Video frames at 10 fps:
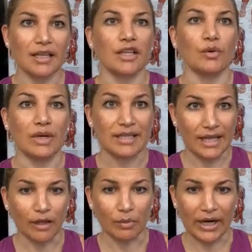and then you want to
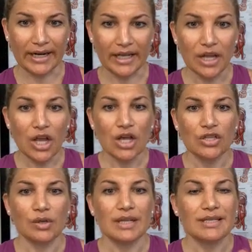celebrate it.
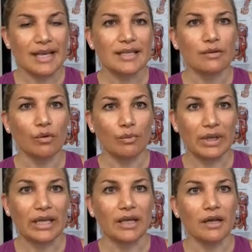So the assess it will
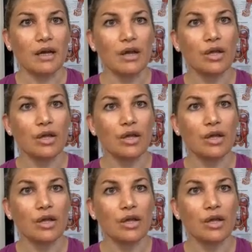be,